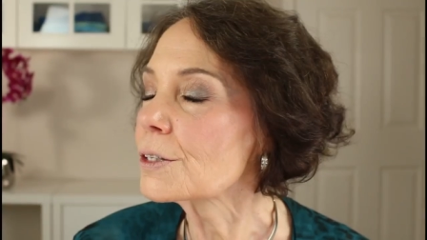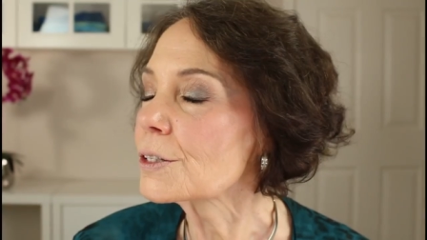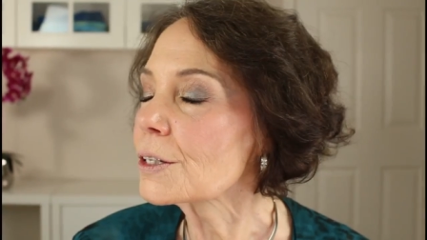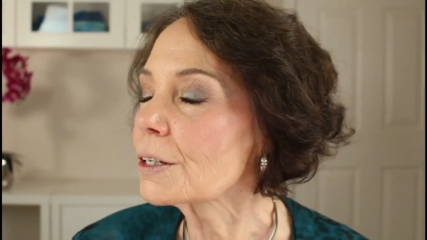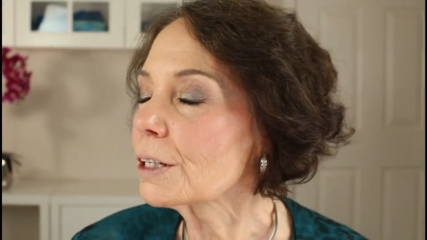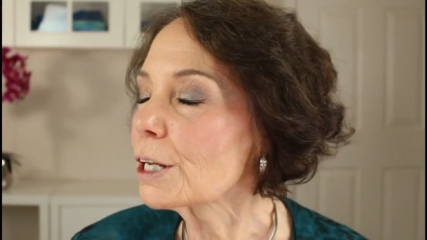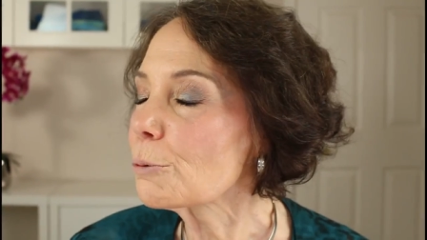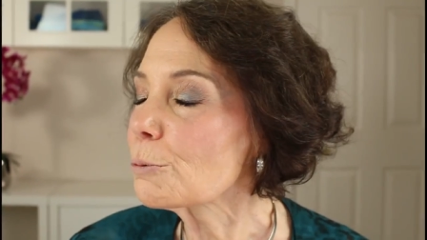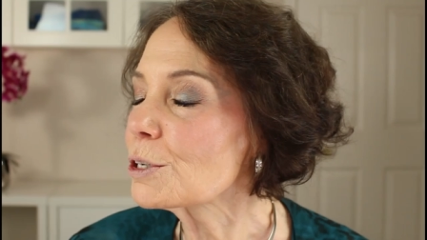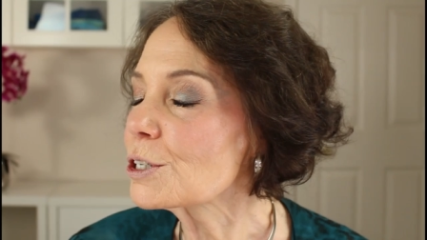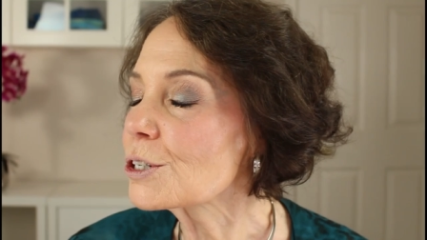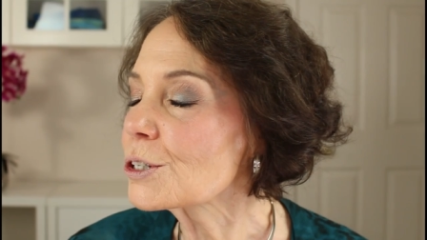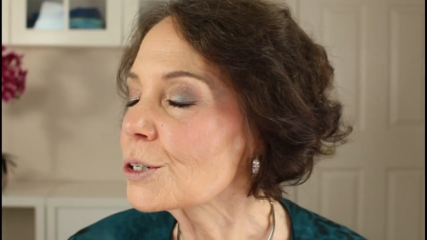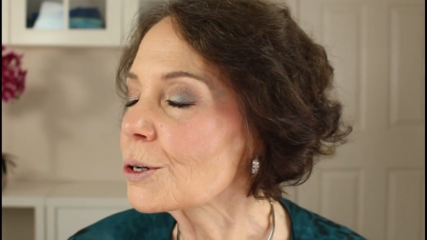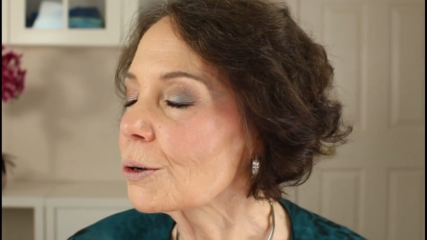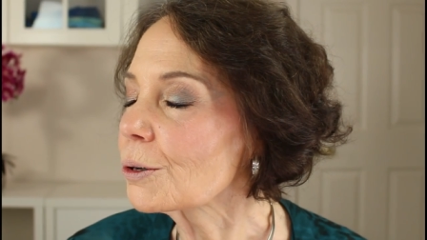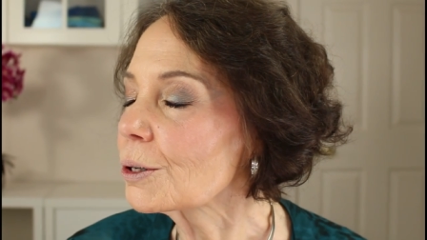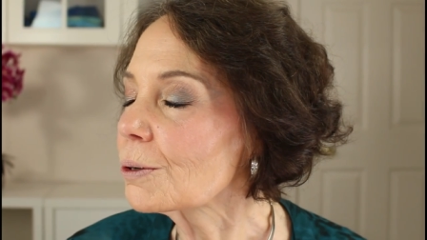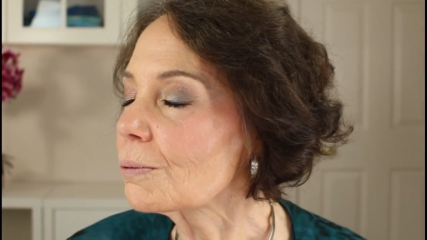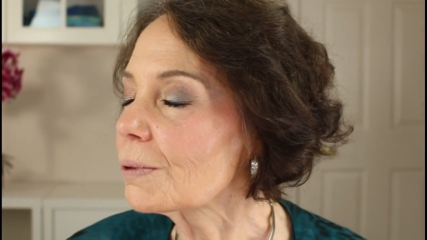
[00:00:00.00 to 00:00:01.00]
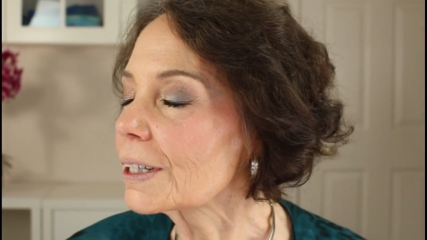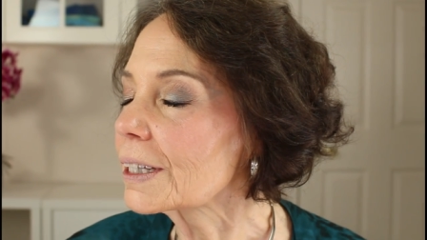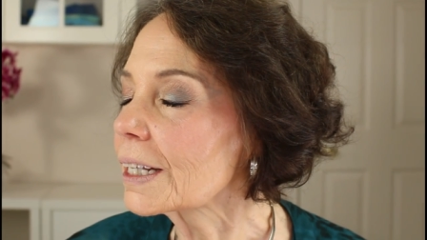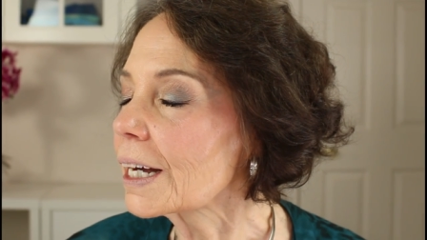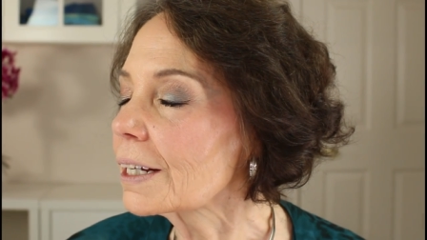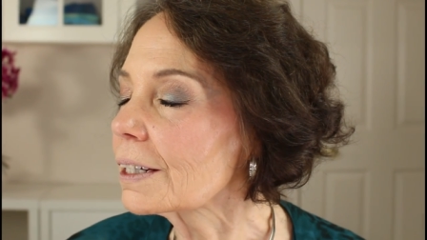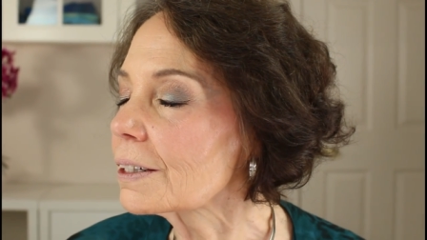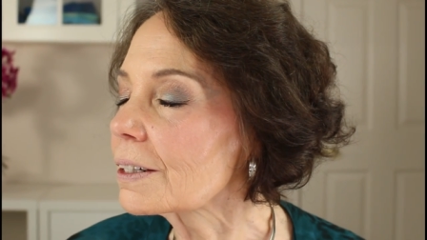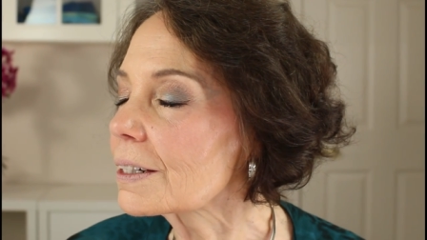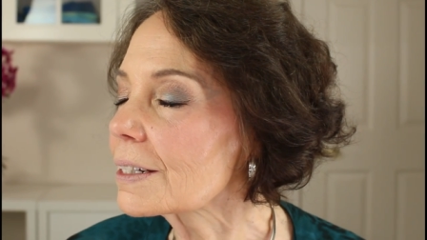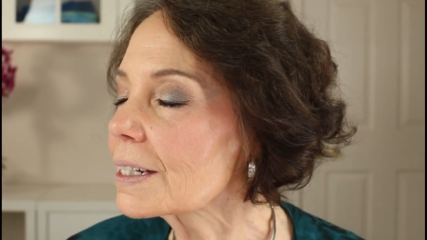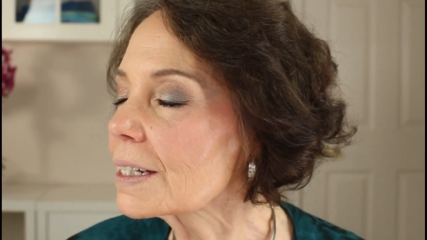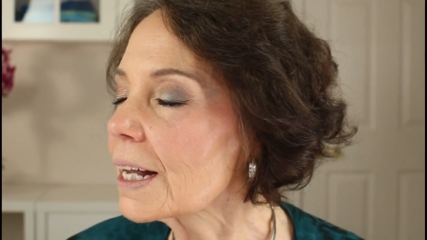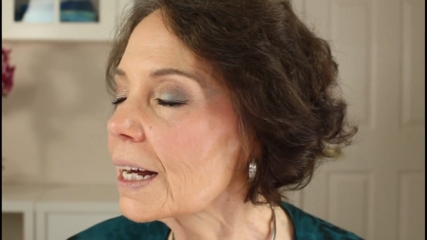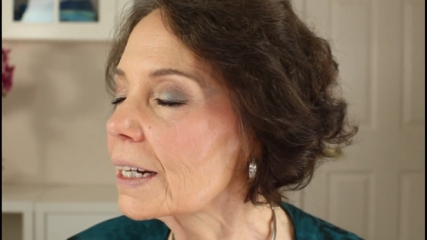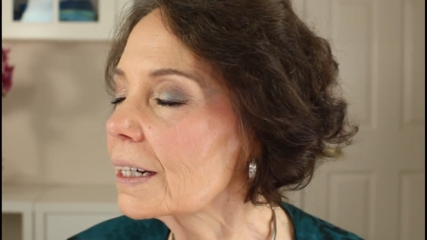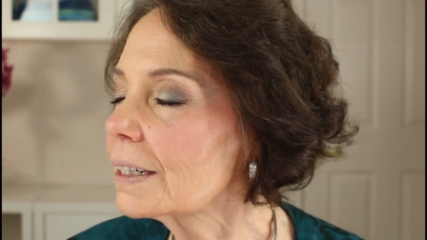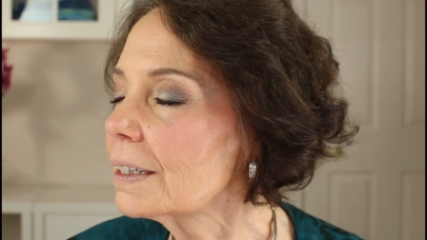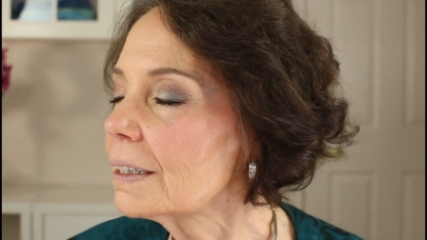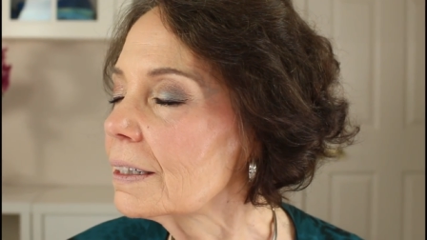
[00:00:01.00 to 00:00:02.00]
So let me show you what that looks
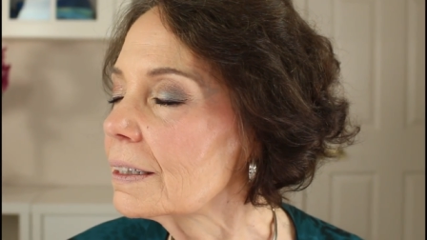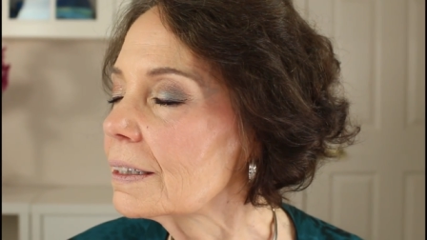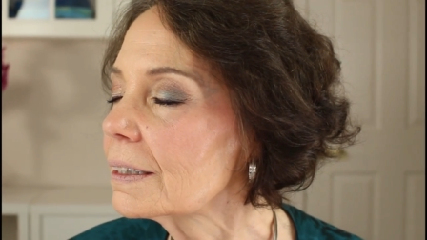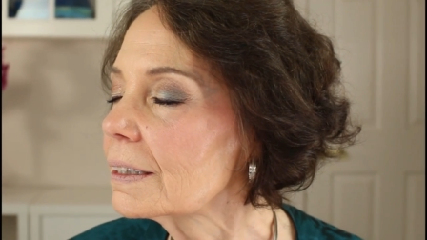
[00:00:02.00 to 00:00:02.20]
like.